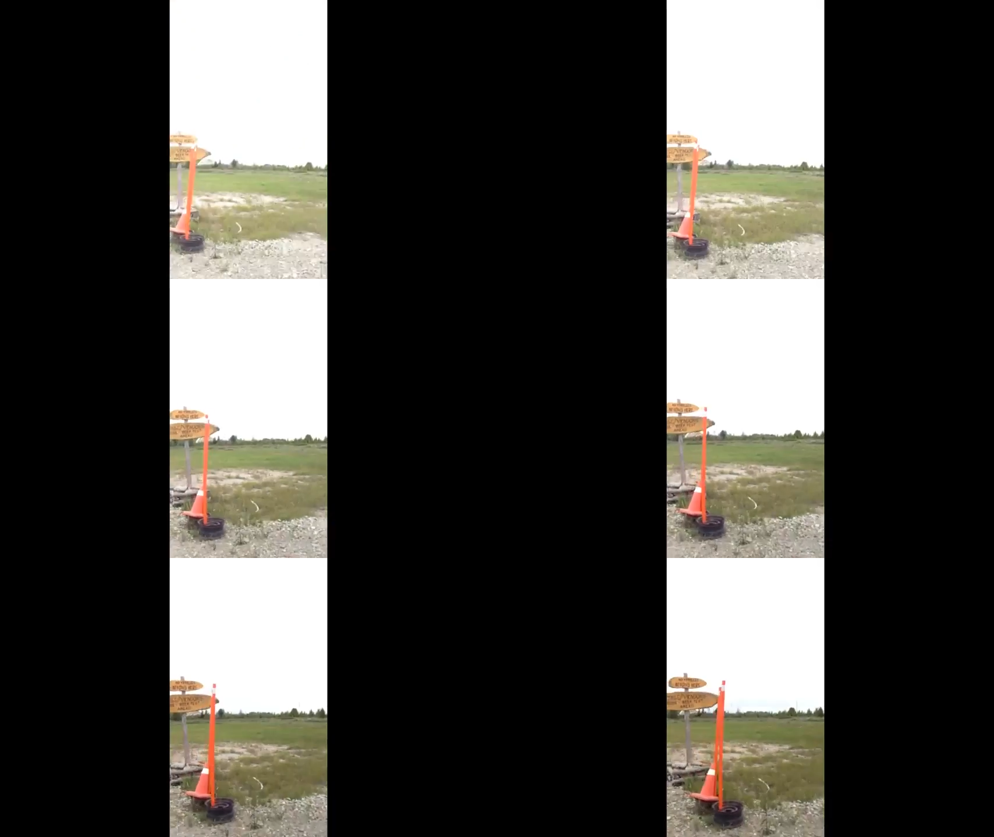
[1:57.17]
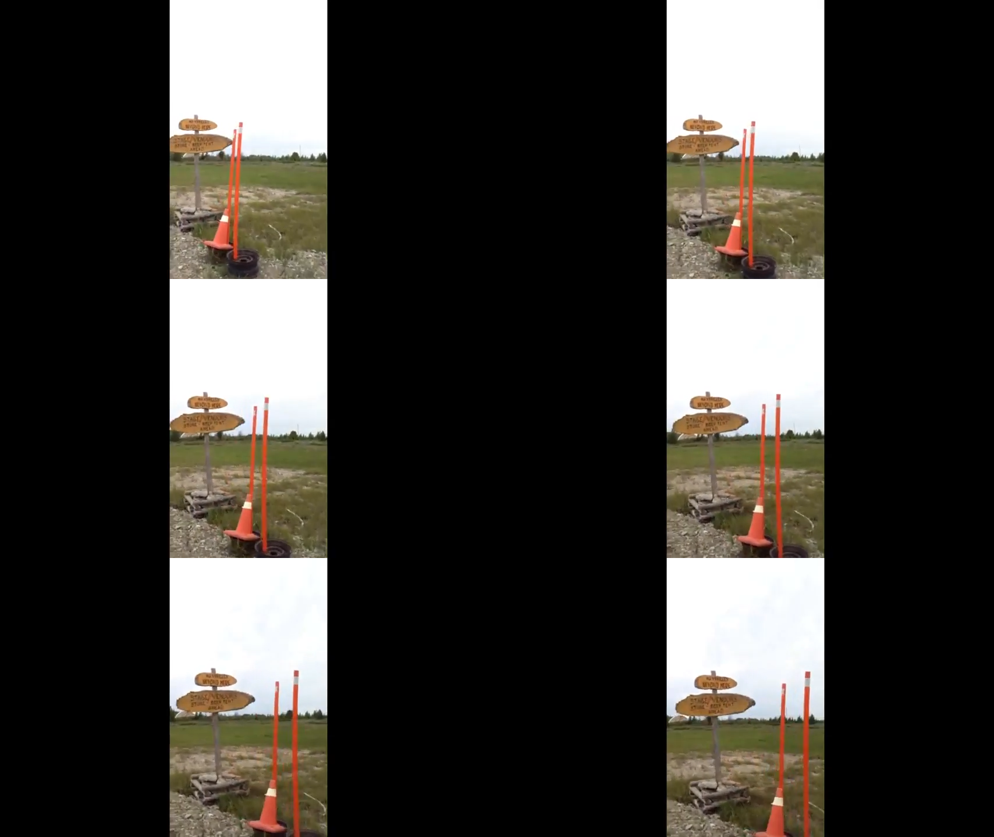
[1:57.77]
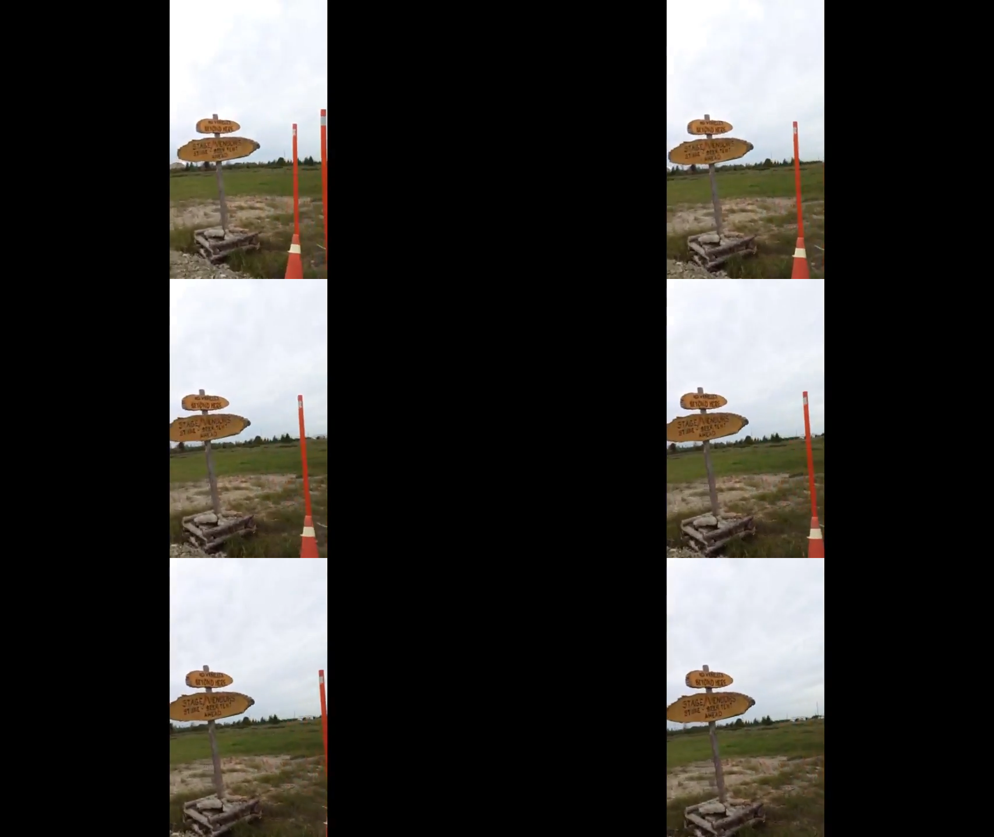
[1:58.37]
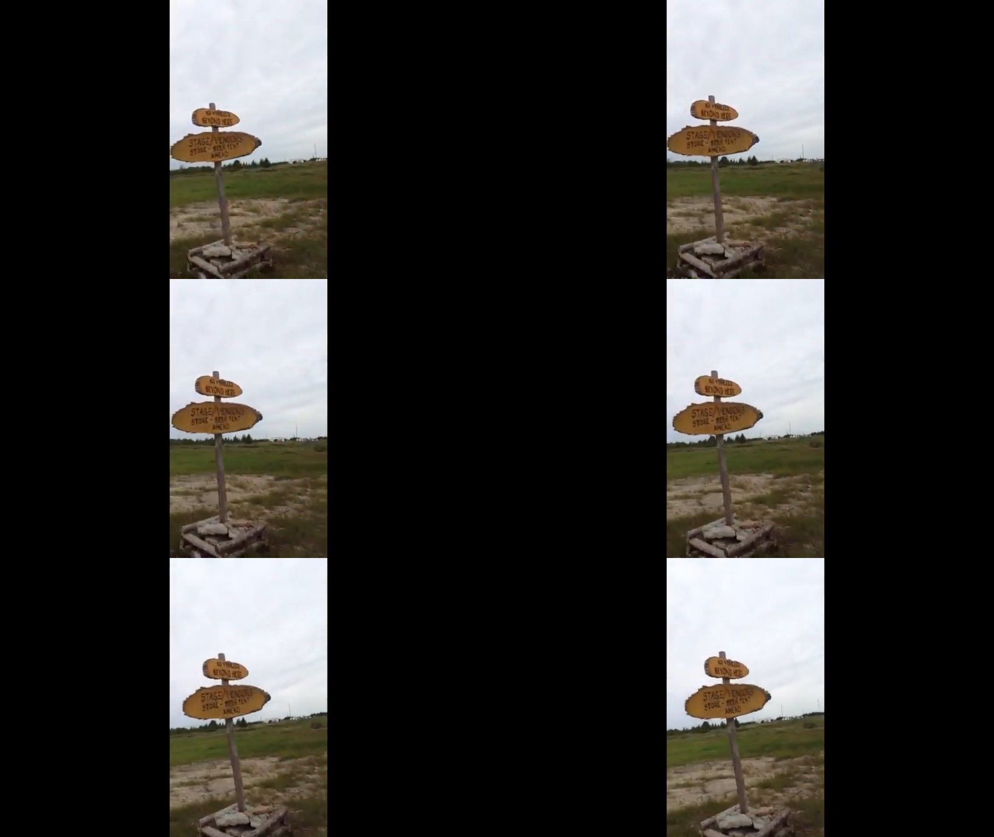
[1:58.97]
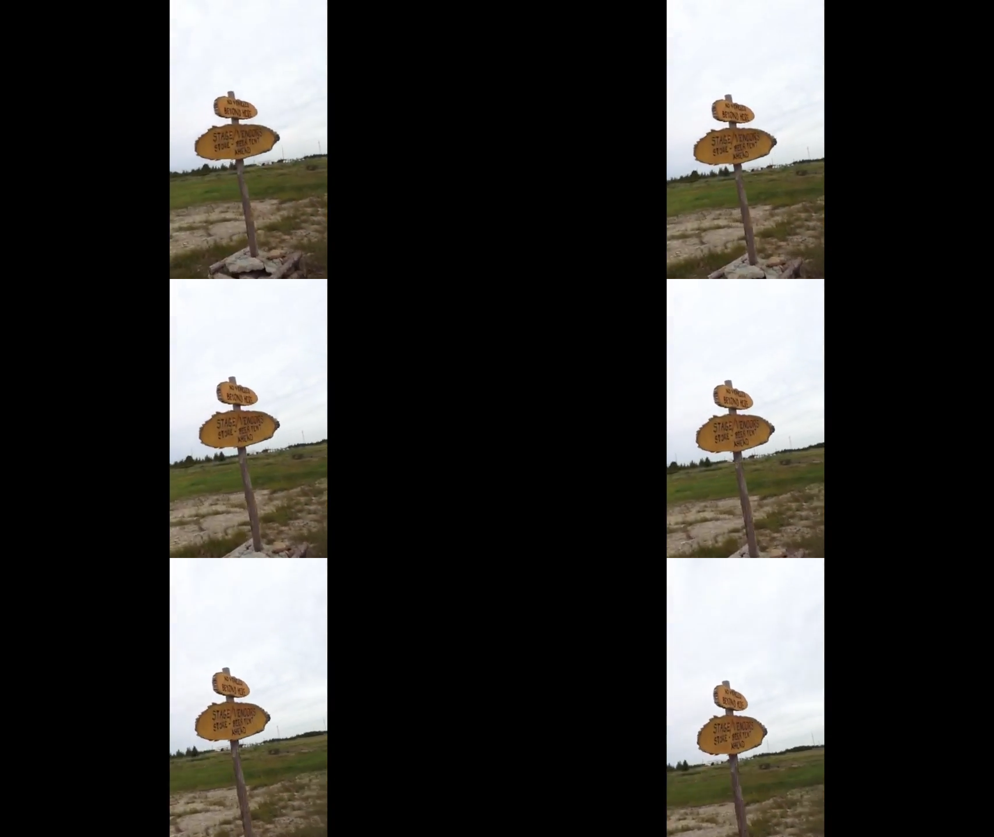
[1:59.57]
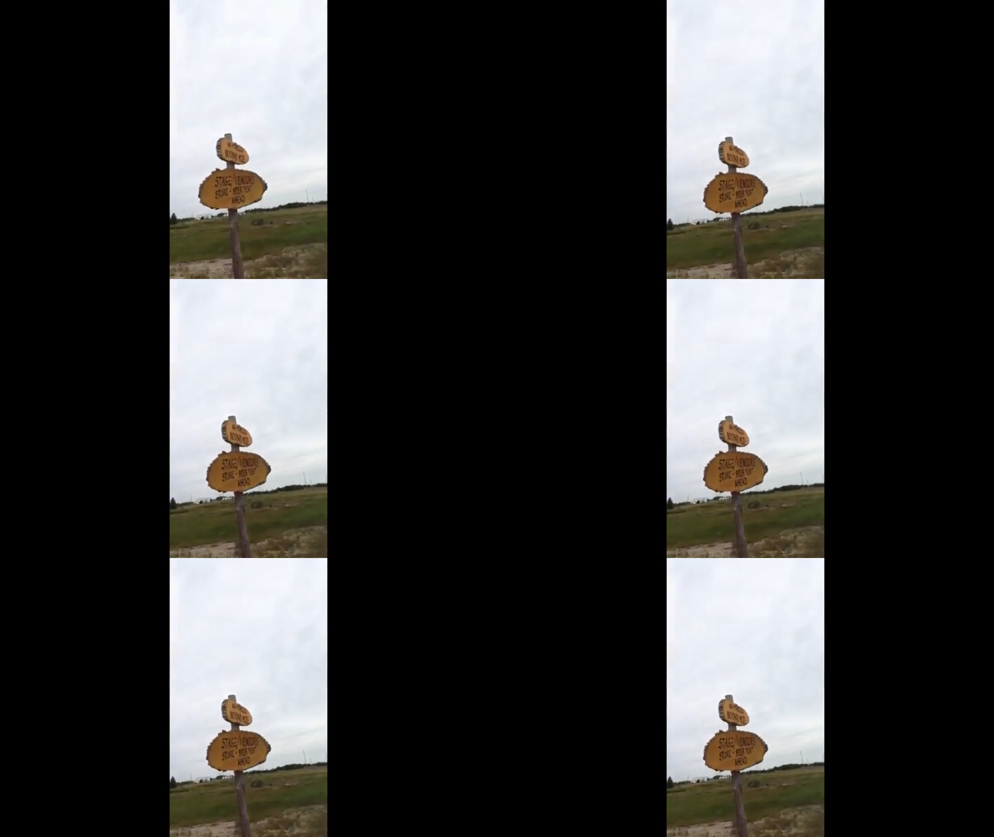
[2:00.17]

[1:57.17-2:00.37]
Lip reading: [unreadable: no face in view]